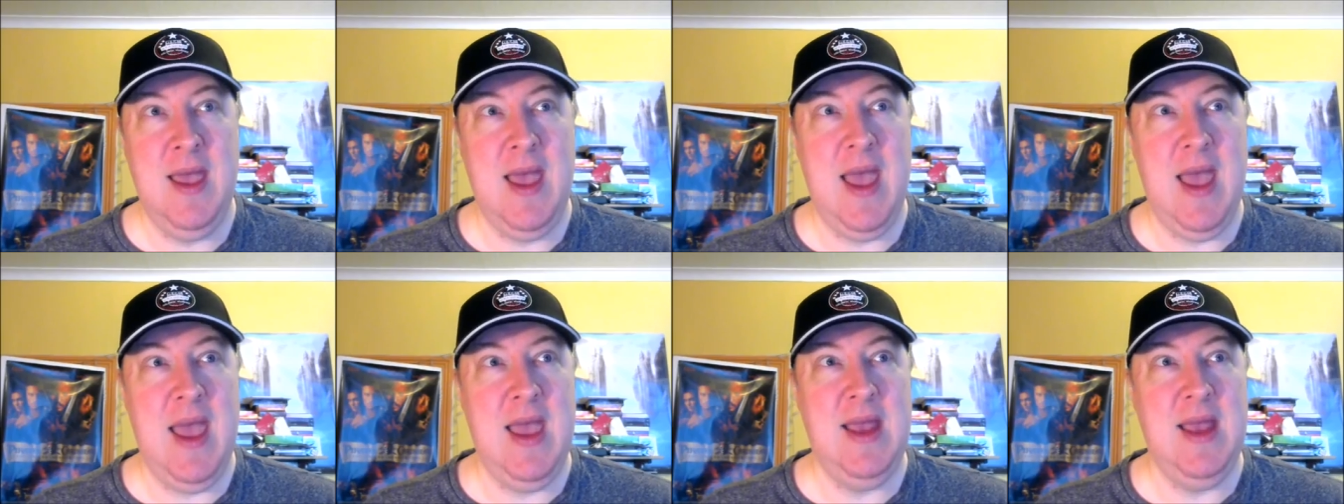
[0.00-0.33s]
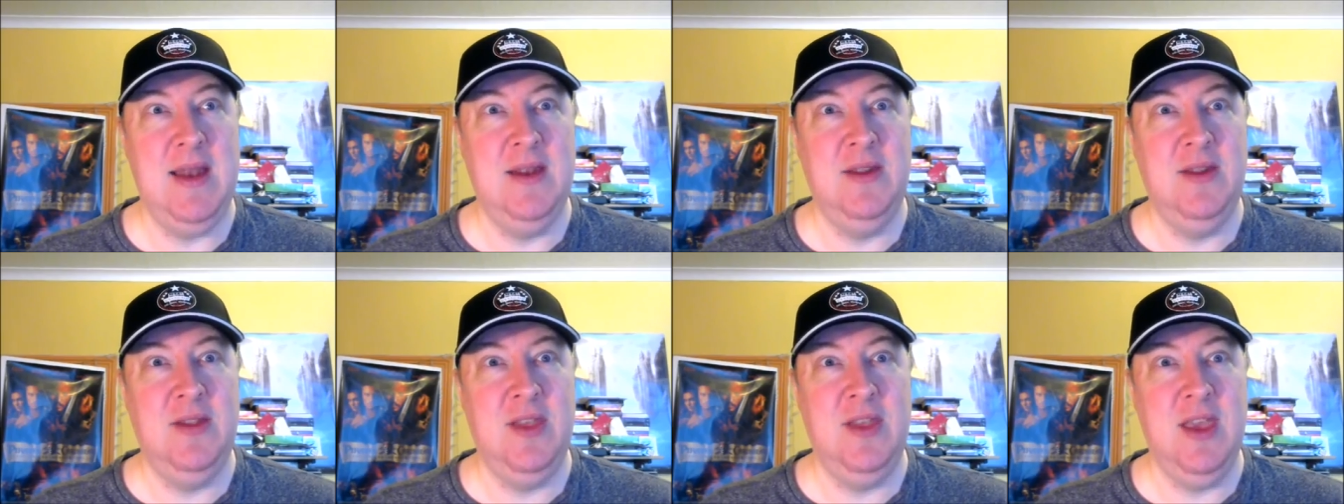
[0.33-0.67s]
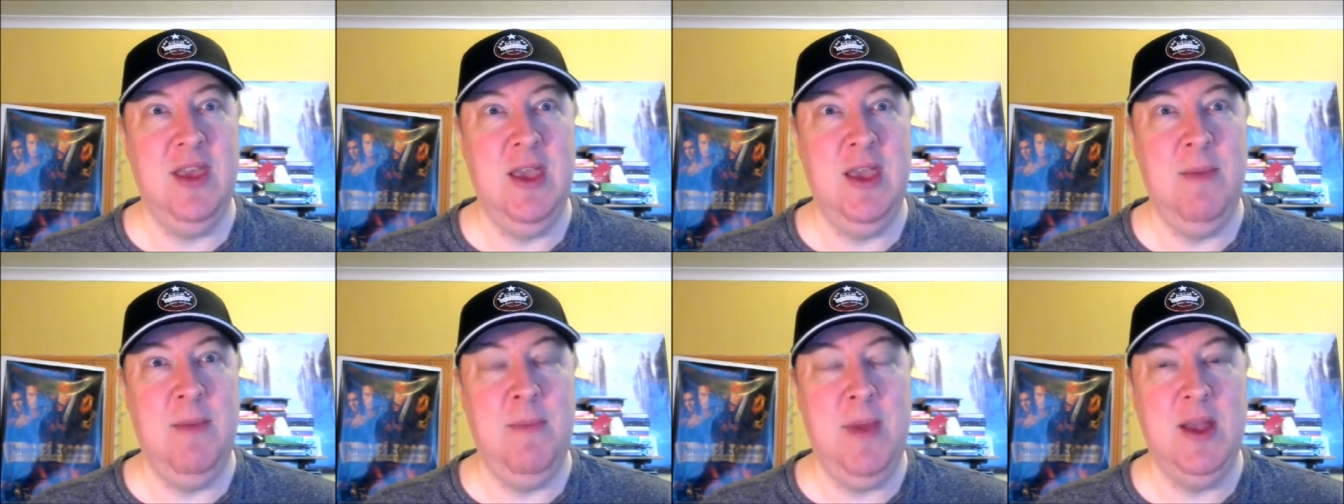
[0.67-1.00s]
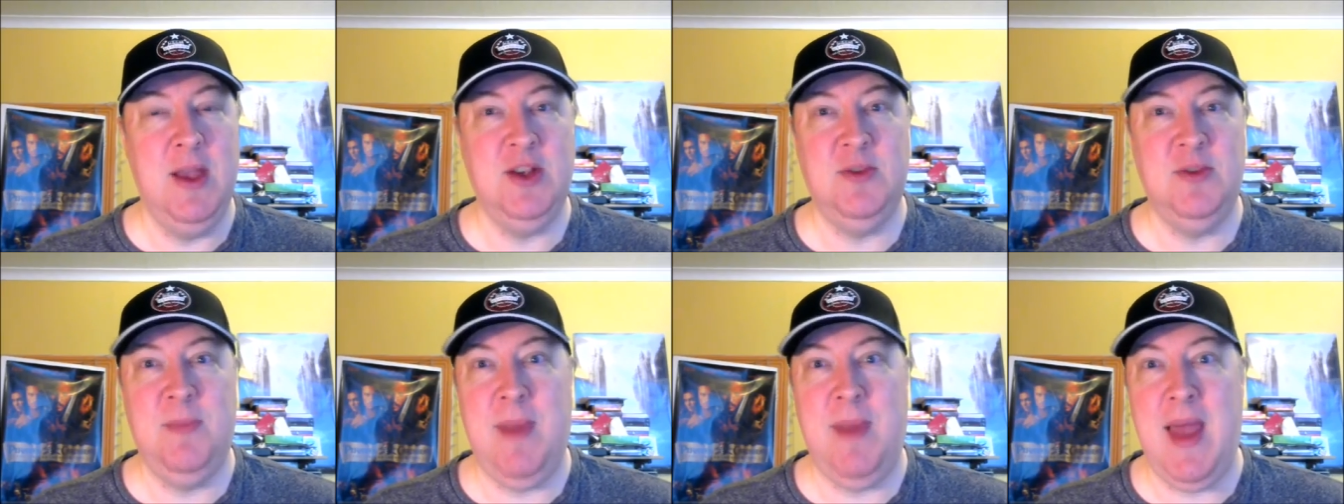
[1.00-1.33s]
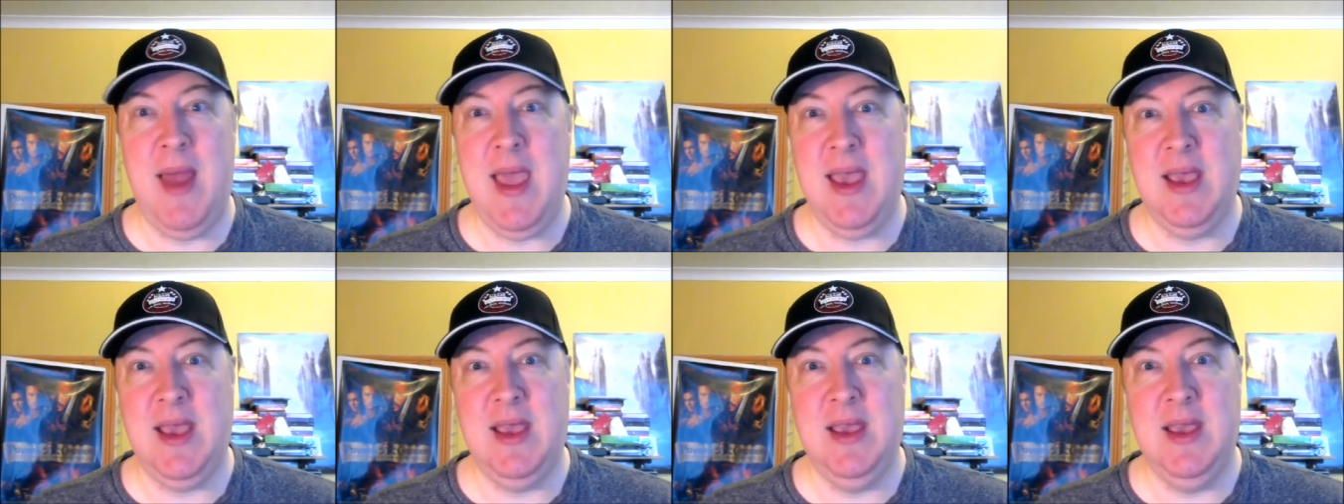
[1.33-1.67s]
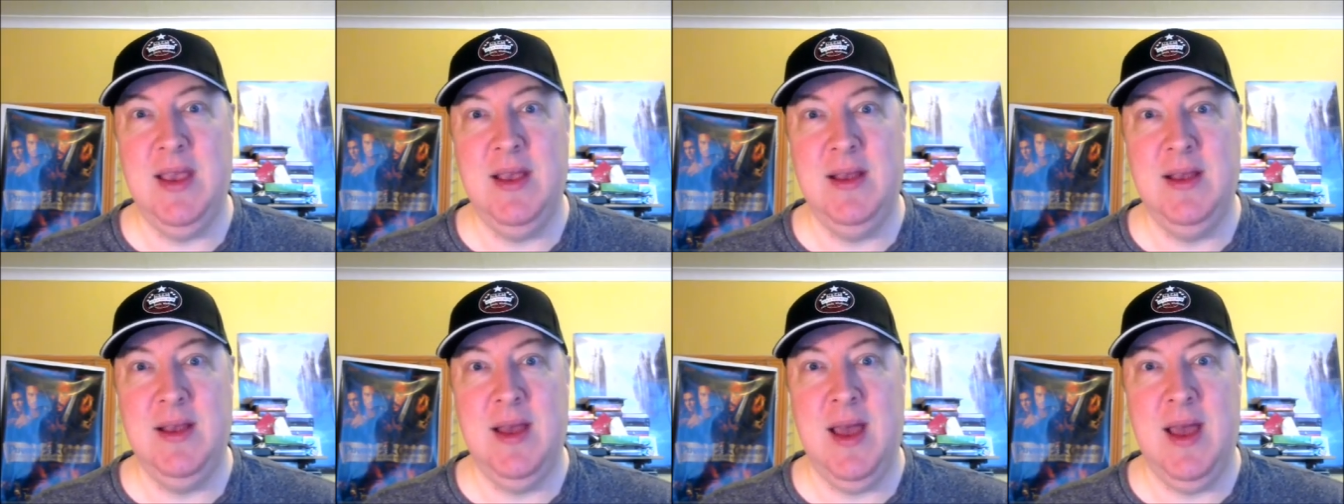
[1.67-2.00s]
and the Pitch Black
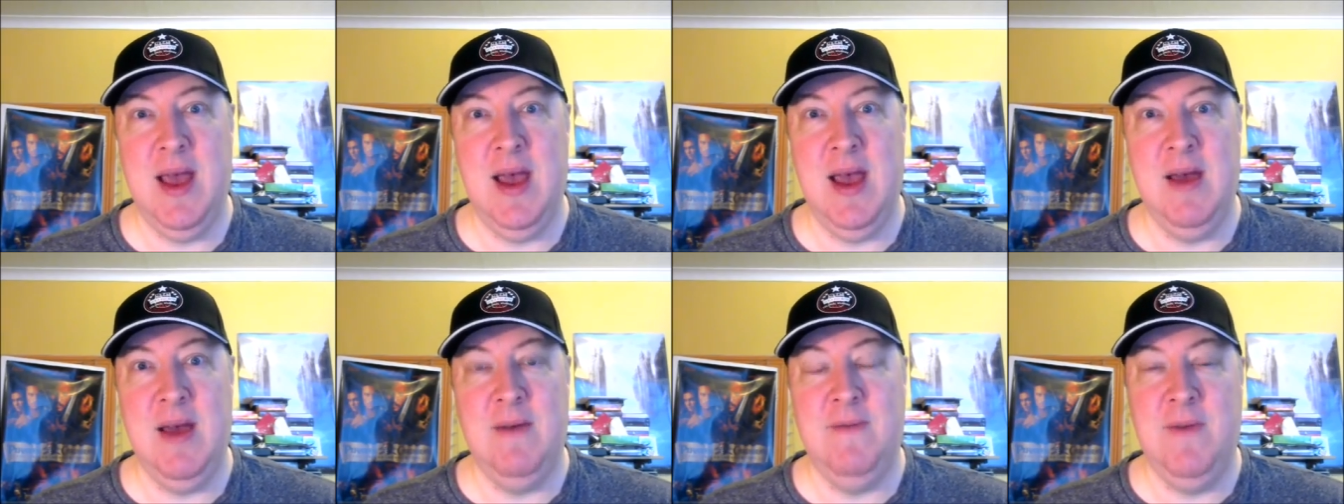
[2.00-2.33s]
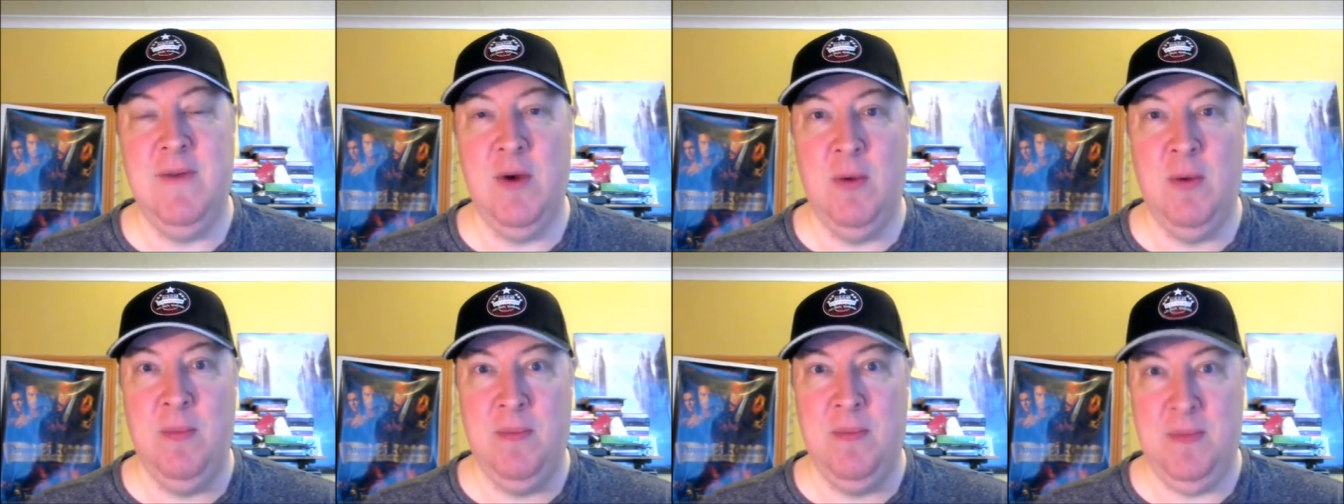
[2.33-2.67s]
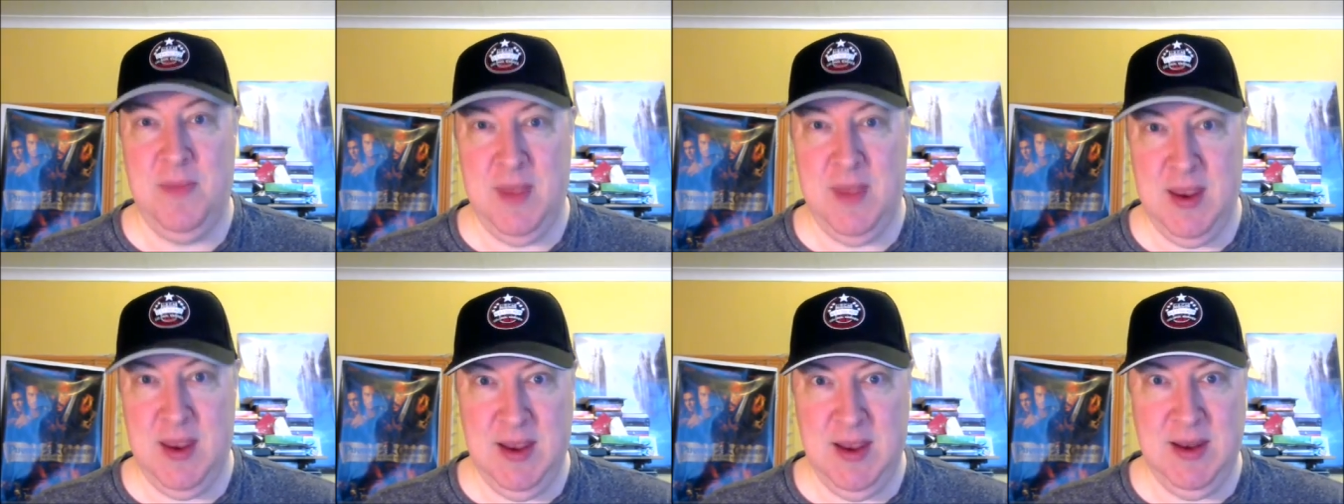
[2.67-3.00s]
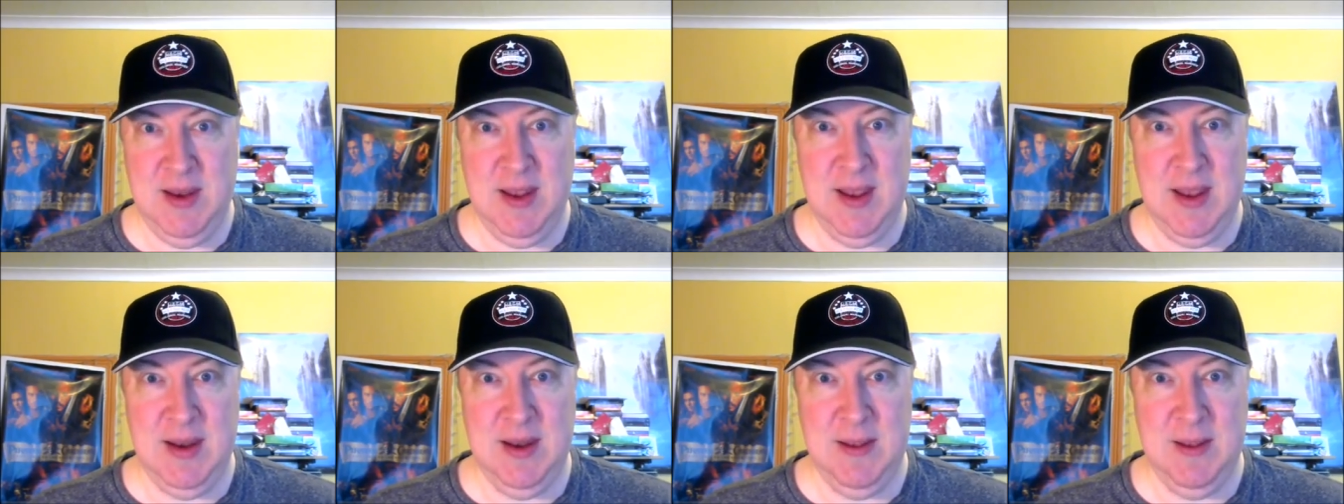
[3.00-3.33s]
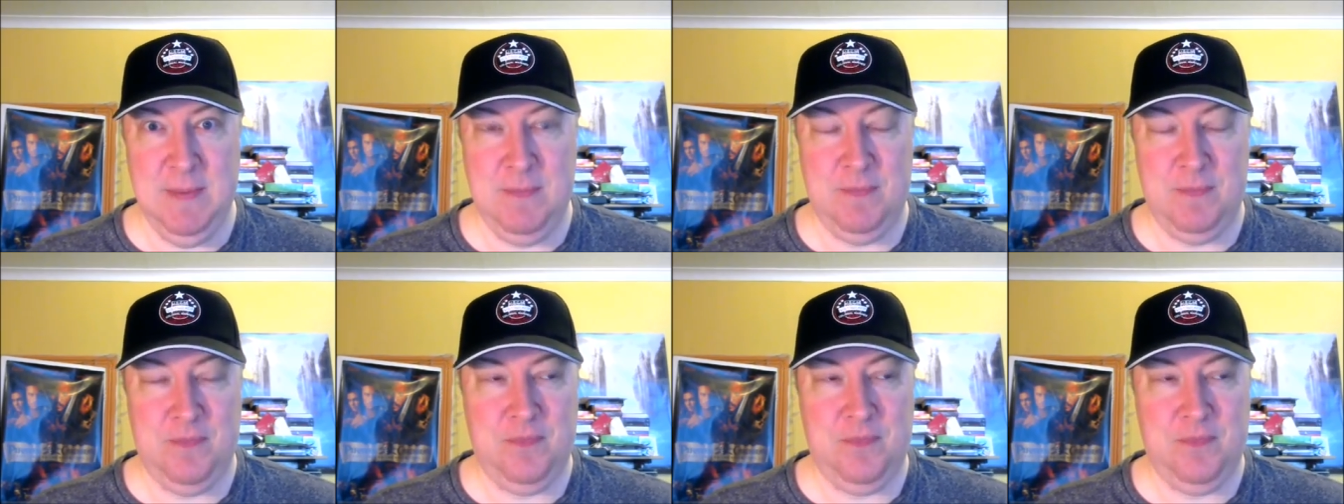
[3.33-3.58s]
film that he did.